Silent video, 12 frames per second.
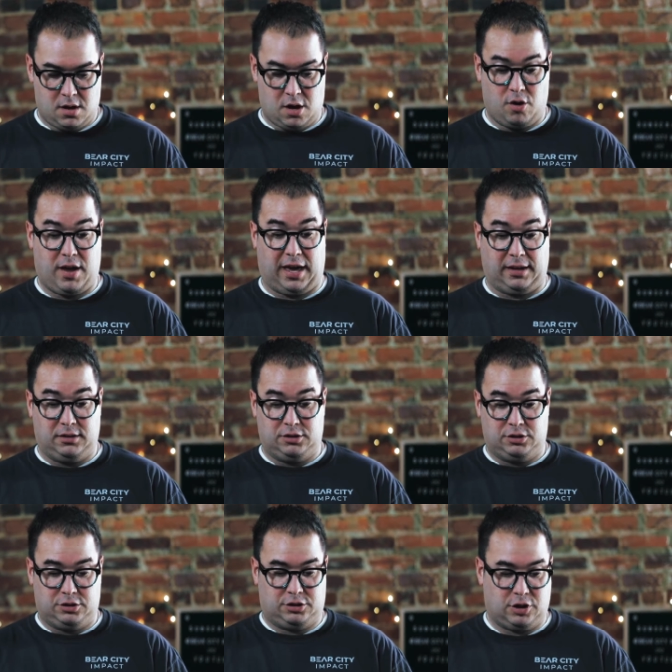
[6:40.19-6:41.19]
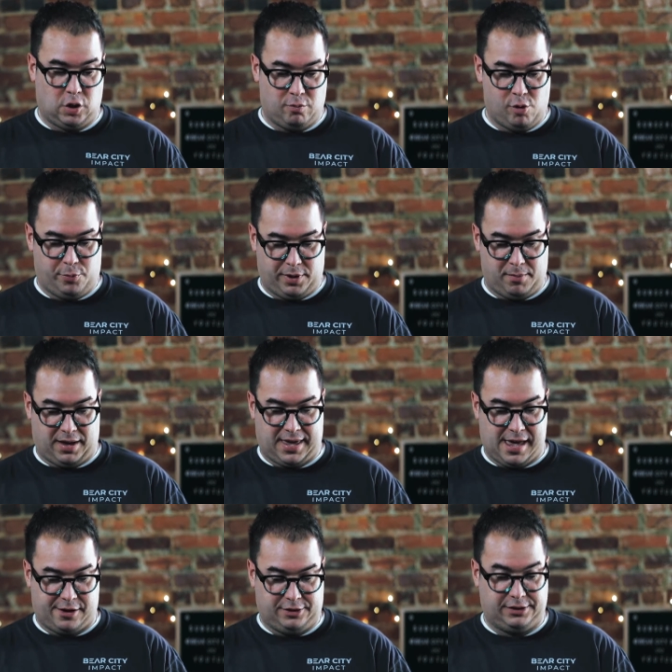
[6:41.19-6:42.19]
Okay, so I'm opening my
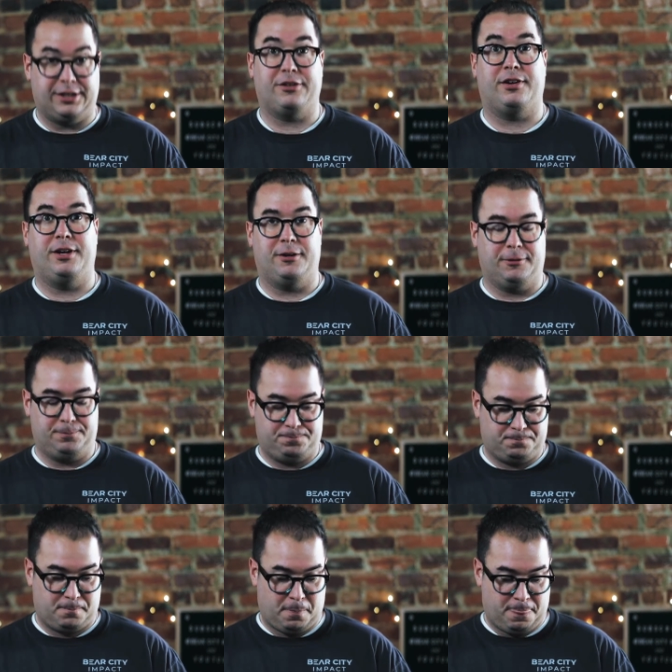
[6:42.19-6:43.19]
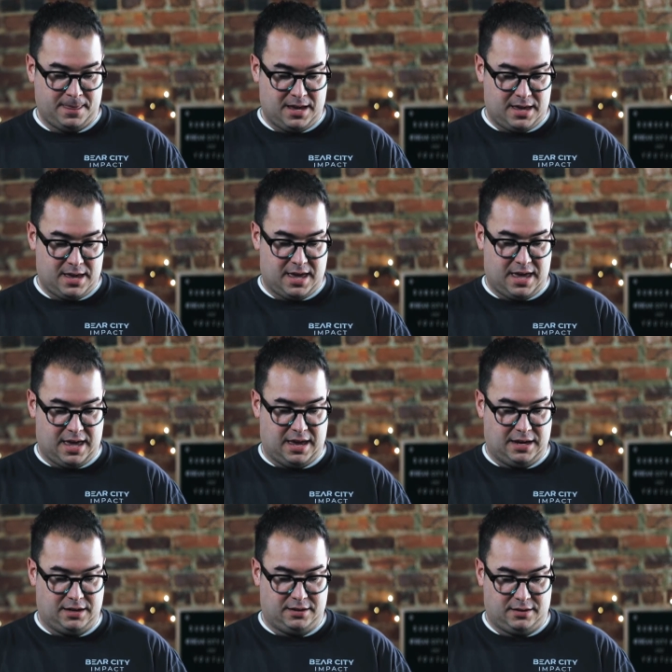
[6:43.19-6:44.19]
calculator here,
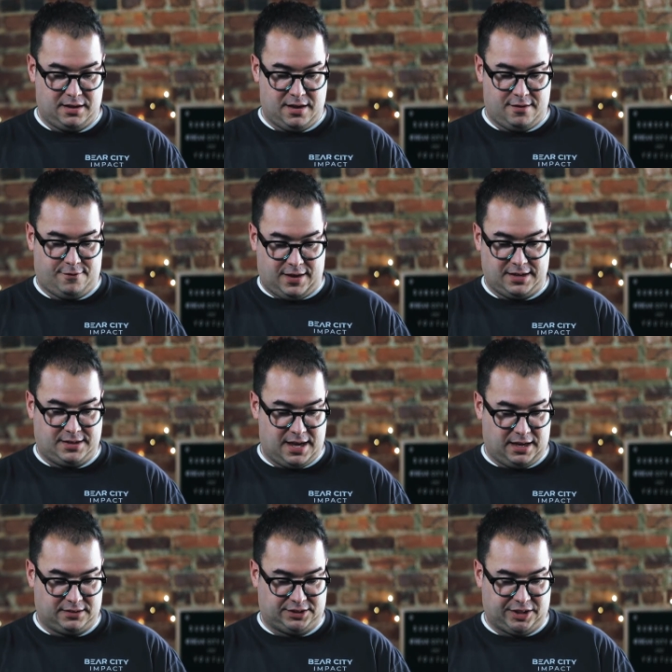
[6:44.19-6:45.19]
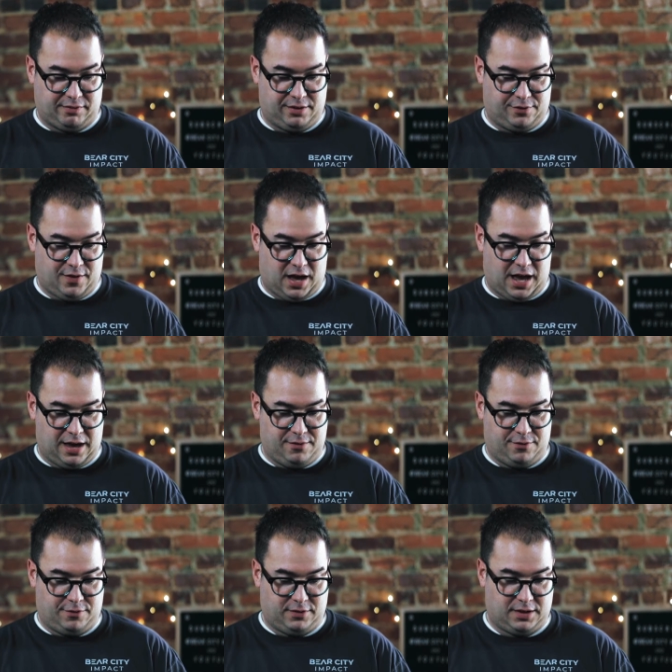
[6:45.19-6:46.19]
and if I take
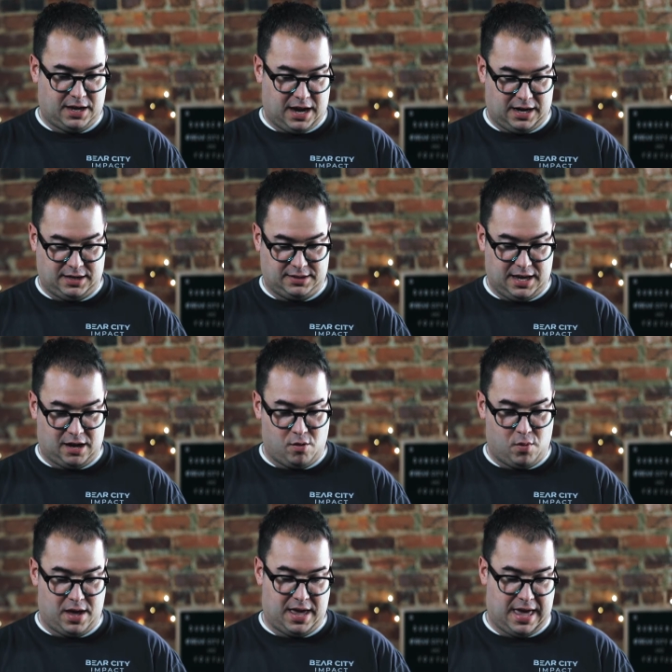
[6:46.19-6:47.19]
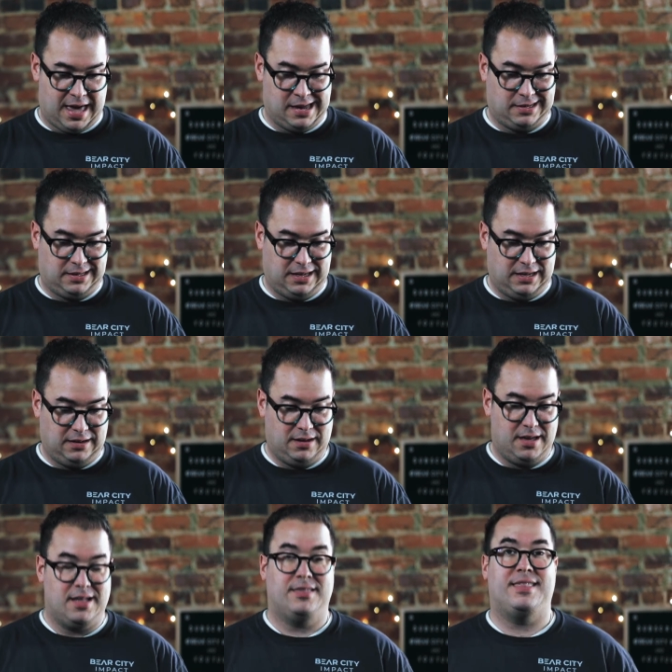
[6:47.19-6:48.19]
75 and I take away 18,
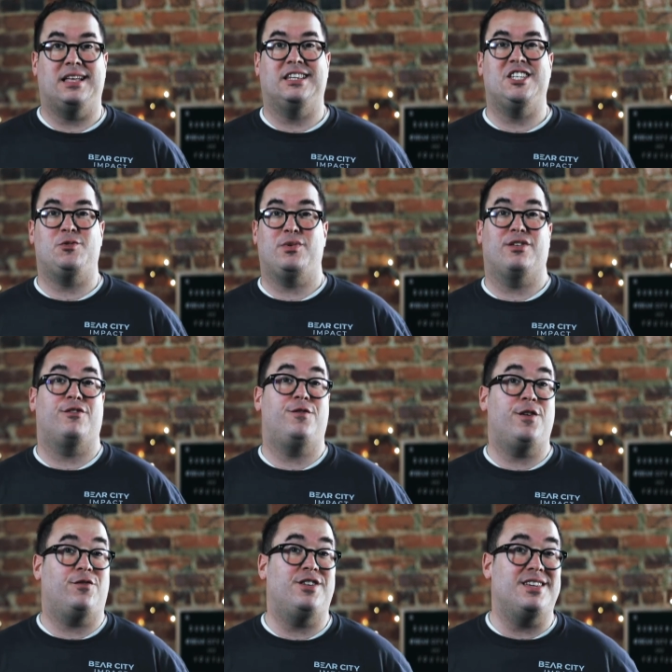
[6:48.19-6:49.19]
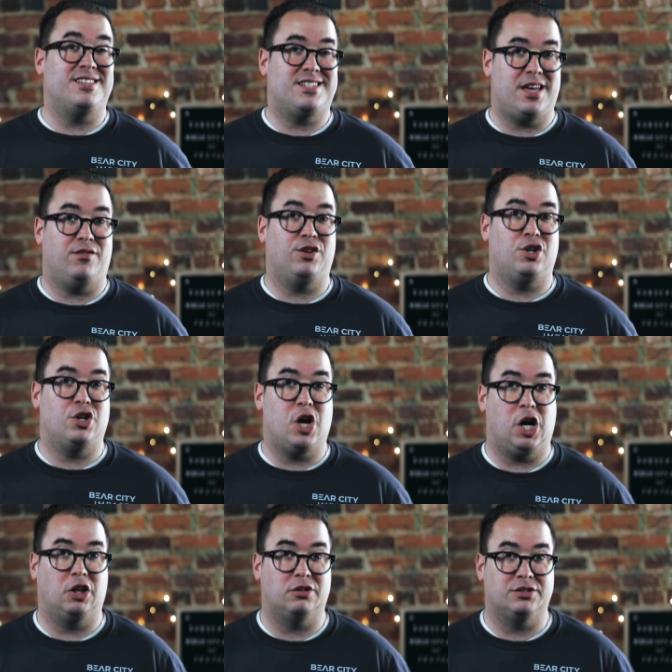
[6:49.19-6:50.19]
that leaves me with a
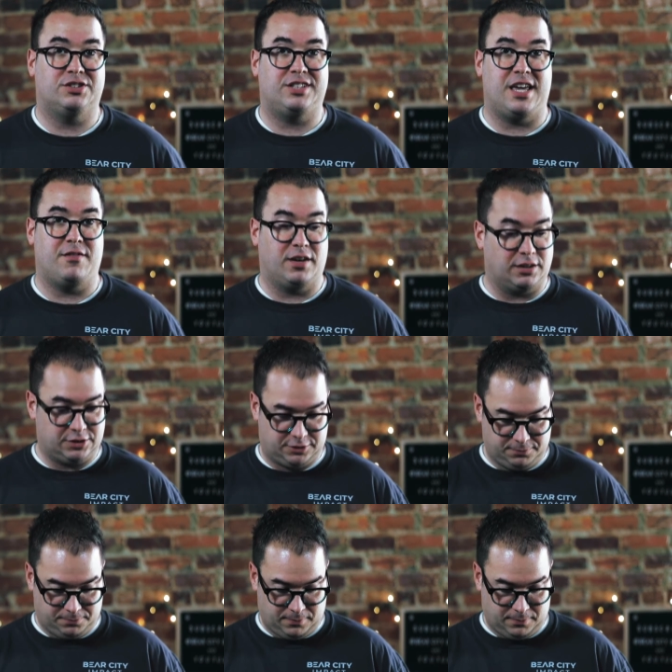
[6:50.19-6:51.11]
$57 savings.